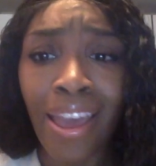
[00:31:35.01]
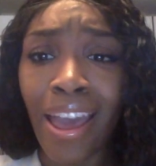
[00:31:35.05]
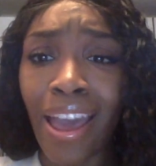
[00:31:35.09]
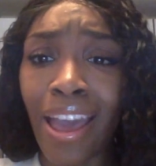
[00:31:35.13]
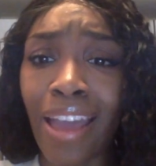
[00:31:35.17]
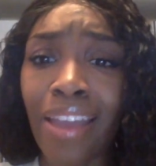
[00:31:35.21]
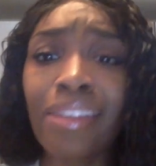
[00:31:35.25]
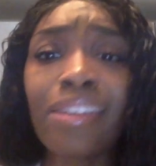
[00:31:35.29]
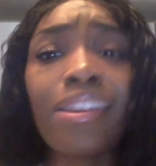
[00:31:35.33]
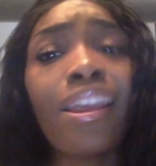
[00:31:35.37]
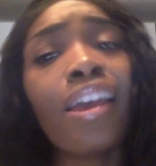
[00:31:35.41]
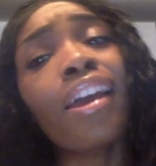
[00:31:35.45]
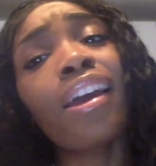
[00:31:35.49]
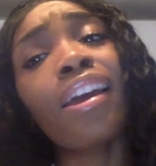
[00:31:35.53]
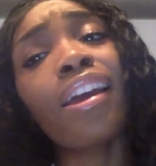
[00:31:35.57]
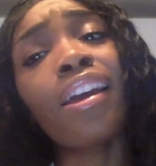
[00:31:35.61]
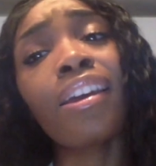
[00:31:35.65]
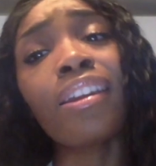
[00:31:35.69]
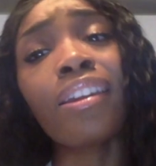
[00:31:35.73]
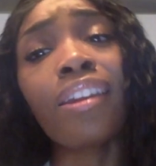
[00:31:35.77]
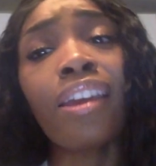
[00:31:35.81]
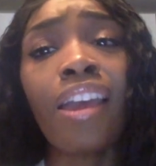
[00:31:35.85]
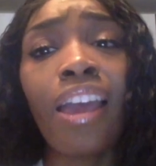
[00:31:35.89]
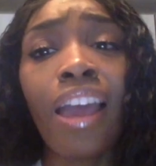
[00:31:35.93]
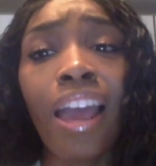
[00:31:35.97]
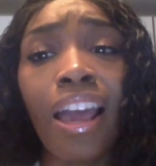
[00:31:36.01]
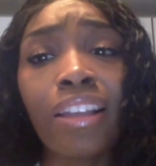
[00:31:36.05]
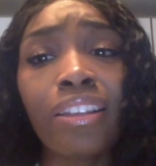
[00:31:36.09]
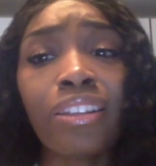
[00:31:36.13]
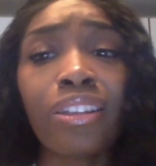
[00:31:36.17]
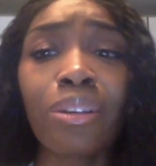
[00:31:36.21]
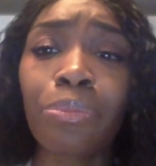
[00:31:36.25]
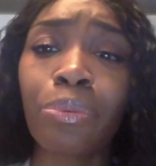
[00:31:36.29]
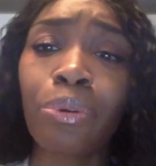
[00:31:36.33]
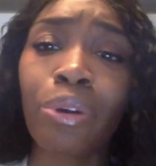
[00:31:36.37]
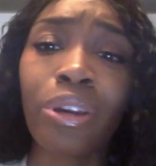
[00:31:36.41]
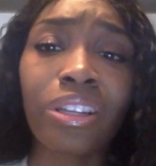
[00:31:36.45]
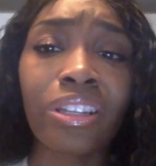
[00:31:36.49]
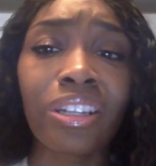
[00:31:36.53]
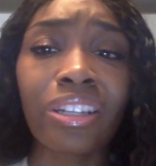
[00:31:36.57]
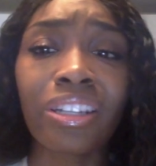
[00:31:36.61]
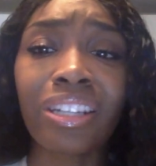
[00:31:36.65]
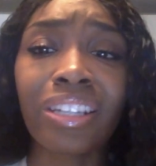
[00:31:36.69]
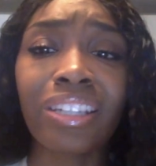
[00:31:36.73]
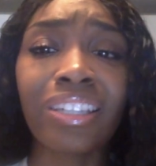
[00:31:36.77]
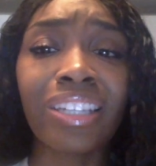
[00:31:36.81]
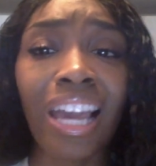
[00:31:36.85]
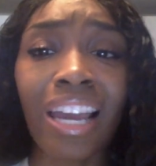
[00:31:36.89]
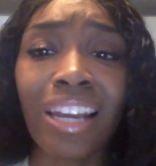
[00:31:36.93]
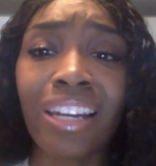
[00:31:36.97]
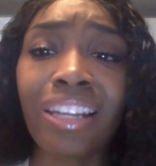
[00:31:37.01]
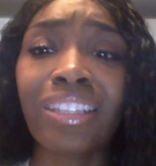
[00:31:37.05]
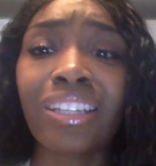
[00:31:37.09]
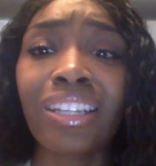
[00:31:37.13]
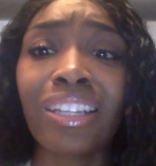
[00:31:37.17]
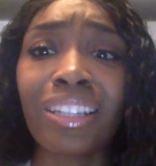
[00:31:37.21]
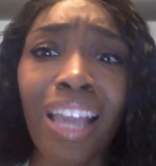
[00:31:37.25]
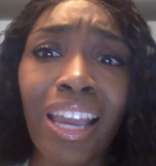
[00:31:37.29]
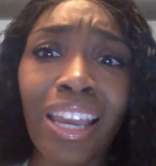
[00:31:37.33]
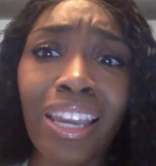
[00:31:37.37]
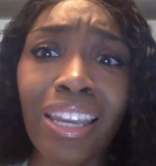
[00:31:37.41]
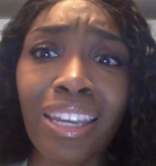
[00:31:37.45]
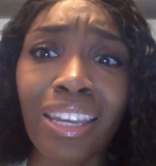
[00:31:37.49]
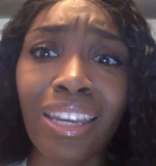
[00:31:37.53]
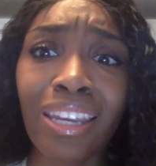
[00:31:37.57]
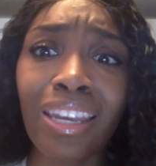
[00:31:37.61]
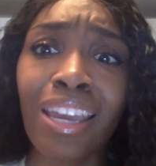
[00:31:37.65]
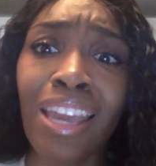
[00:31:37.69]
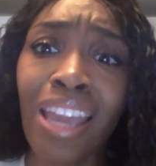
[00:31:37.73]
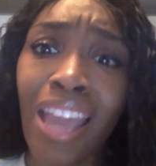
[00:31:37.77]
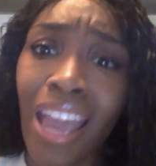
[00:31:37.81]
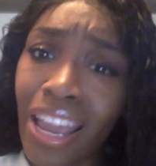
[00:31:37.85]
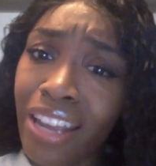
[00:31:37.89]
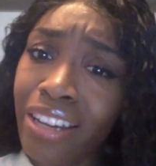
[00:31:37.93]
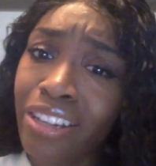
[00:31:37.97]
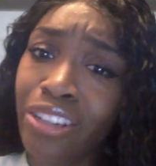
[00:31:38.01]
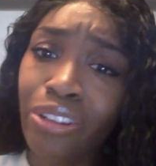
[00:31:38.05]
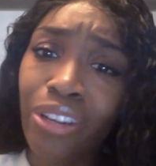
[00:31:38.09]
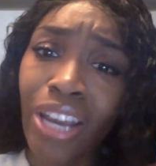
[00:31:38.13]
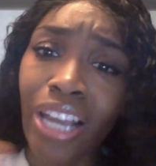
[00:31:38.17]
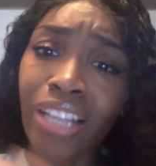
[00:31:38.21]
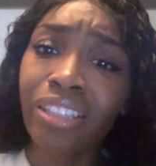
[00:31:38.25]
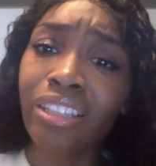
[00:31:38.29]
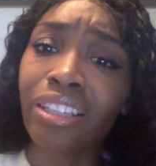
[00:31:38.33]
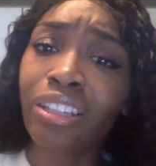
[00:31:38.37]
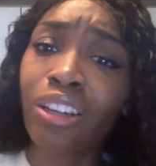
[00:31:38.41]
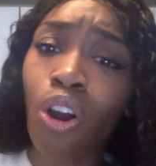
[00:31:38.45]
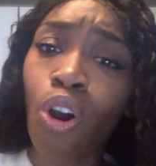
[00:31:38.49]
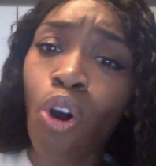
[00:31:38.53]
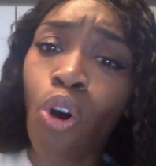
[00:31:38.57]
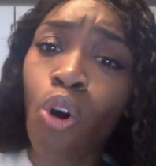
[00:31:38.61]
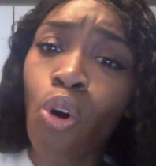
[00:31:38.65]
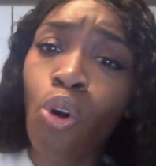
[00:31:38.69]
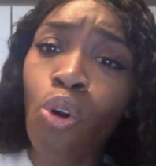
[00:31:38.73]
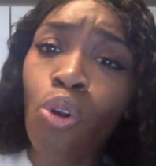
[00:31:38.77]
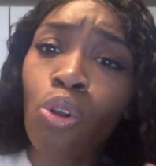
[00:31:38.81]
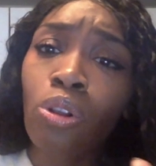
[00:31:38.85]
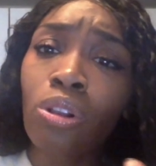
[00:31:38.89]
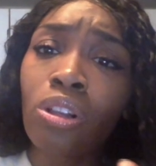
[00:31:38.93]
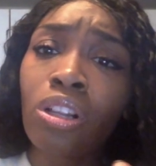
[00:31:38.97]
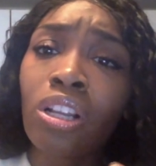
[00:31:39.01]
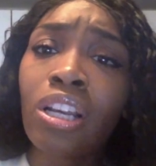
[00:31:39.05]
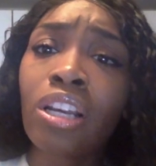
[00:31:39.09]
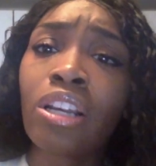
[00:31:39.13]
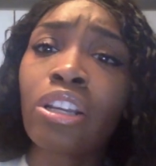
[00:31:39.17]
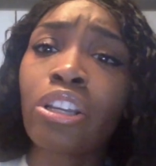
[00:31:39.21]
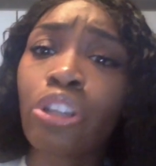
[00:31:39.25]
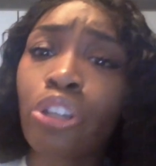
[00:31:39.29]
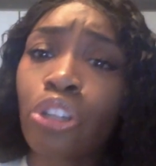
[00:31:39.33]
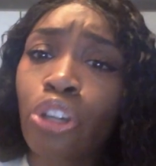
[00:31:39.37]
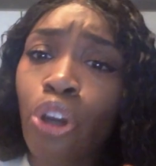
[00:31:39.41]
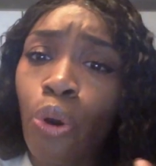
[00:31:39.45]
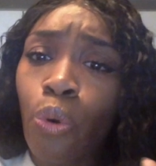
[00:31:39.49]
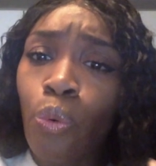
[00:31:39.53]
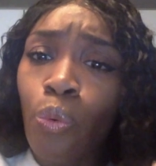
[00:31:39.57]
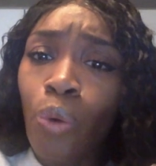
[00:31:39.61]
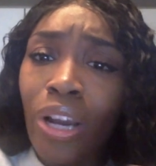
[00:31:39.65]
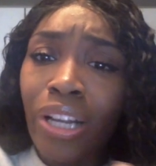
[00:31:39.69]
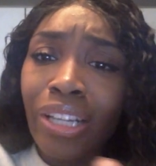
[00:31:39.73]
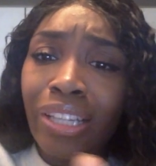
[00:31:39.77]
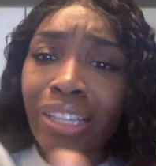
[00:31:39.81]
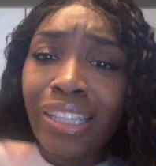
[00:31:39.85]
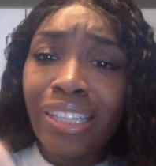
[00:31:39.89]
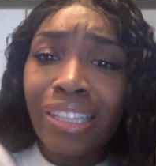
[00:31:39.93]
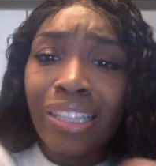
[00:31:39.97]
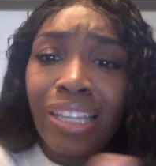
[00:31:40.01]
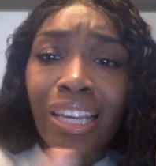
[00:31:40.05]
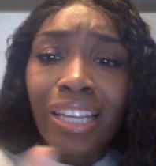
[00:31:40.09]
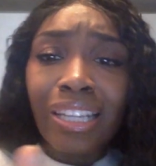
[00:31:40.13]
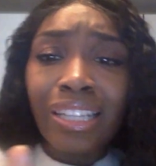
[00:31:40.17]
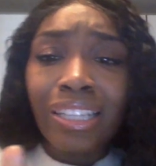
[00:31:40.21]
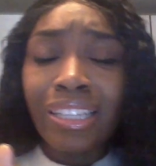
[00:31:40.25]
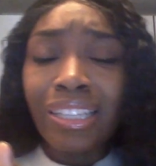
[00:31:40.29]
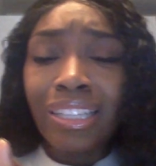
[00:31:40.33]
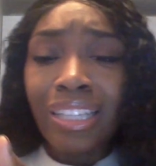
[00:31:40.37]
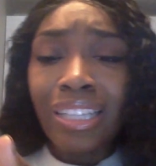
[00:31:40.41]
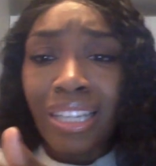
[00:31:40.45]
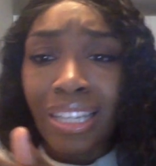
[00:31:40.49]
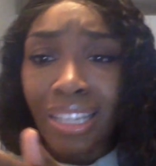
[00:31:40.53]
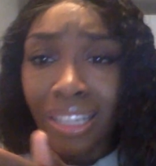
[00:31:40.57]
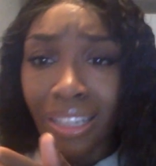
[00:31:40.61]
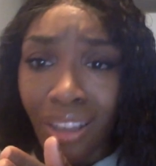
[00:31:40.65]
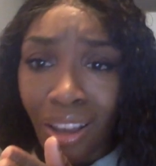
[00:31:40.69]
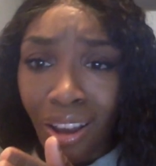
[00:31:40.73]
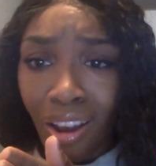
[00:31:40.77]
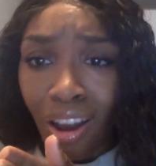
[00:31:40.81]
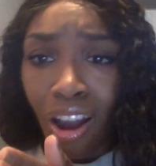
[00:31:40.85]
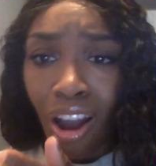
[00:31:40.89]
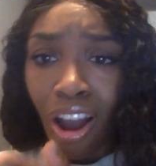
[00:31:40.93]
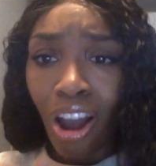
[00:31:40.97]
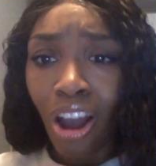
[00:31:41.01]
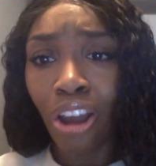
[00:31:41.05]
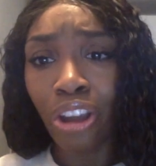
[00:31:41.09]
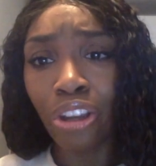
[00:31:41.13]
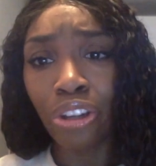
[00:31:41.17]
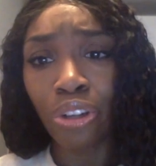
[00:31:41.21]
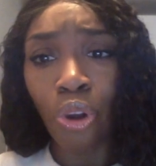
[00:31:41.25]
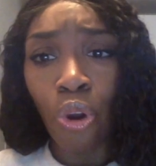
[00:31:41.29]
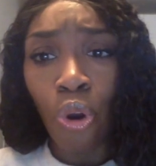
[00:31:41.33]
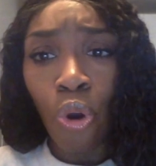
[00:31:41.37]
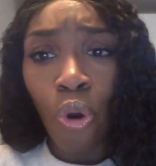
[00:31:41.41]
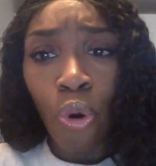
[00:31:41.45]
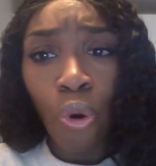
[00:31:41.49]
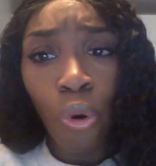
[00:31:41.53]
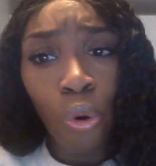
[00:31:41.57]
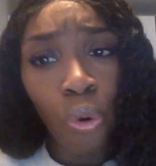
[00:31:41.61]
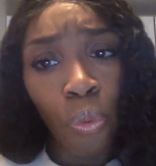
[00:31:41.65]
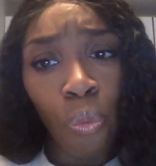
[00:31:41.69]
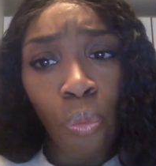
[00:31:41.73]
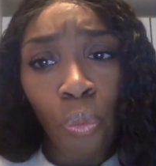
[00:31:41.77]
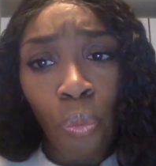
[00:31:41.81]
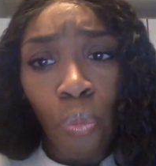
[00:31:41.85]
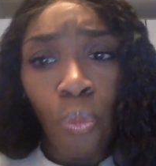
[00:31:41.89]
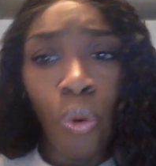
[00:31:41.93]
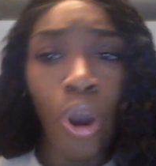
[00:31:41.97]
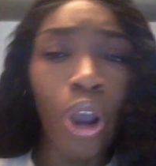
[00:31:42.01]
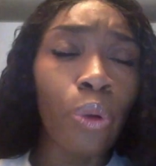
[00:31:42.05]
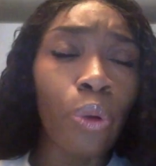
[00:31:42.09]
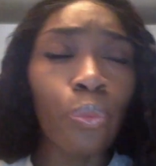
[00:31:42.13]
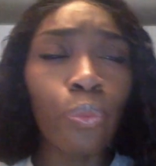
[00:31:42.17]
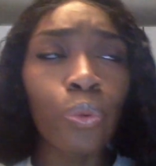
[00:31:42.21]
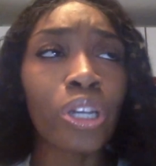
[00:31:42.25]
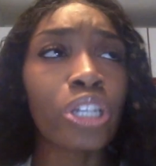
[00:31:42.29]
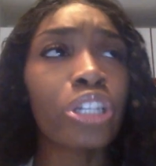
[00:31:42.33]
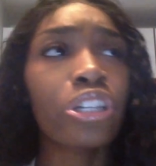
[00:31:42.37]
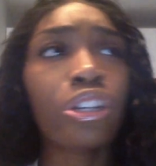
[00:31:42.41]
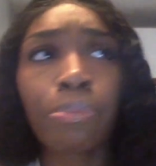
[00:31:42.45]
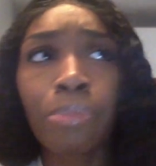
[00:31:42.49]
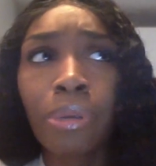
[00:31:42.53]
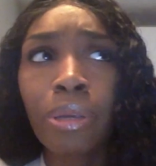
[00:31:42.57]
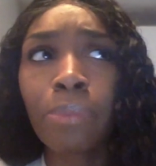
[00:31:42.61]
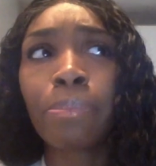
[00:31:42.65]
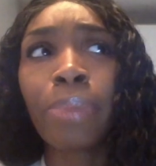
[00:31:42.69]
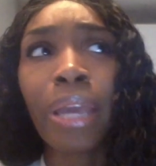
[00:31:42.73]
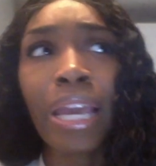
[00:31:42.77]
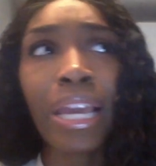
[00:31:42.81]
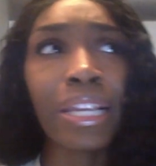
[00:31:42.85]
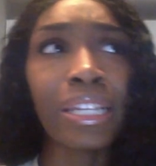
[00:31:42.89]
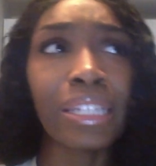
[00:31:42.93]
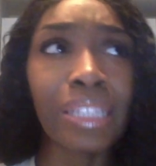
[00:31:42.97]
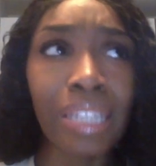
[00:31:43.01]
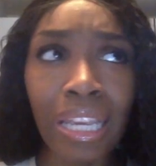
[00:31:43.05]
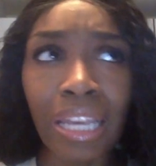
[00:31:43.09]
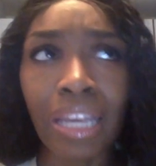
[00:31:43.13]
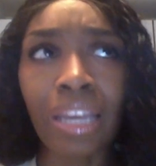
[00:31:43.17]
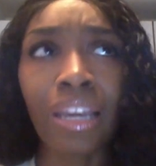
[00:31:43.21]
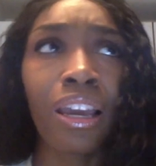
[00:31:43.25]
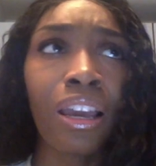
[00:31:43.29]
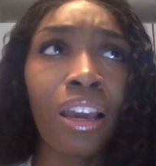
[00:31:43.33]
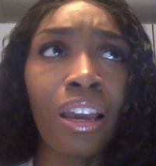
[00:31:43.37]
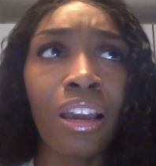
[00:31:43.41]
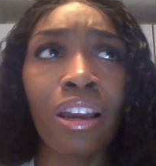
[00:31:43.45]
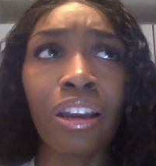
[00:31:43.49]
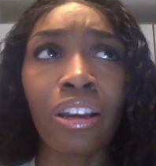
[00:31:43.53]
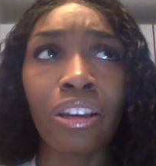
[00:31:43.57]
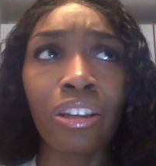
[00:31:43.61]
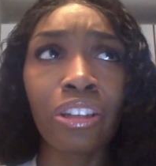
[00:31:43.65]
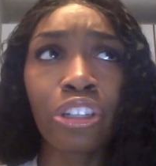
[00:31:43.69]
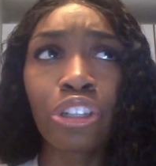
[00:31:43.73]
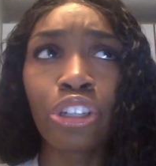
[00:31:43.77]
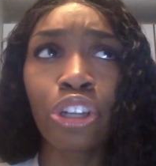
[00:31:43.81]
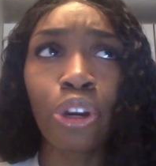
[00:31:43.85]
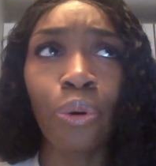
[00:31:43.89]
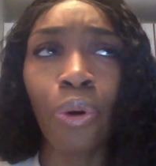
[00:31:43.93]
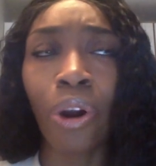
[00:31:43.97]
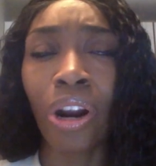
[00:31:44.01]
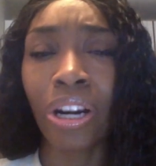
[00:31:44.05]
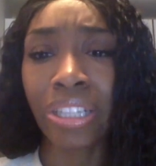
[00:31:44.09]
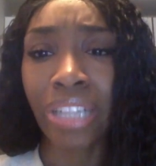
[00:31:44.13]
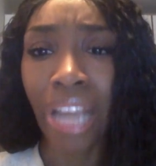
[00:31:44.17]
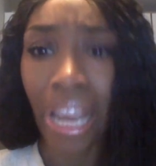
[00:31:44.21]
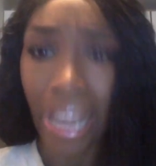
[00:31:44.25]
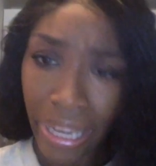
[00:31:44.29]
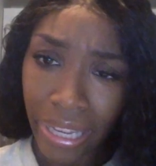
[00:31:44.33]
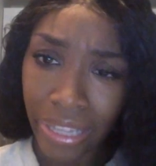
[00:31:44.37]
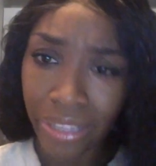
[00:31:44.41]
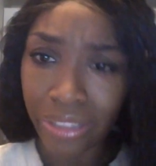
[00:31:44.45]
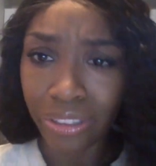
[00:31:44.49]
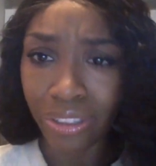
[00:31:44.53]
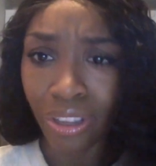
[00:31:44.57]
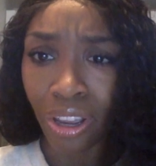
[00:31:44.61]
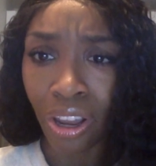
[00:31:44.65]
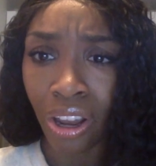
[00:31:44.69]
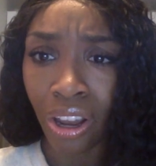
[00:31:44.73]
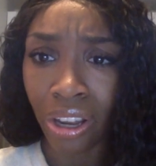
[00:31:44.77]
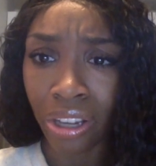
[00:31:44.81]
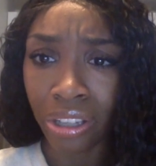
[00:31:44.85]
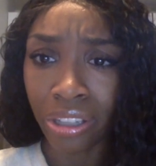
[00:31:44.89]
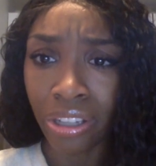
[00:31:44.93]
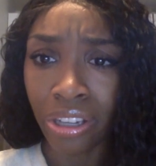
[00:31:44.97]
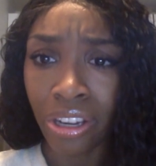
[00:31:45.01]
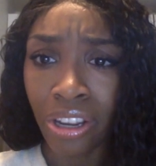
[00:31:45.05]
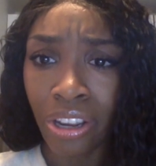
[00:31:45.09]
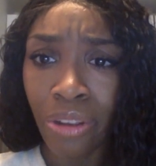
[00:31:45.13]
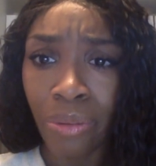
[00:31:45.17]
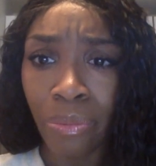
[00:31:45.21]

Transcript: And then at some point they decided to like it. And you guys did a whole, you know, 160 on what we should be basing, you know, our Titans on.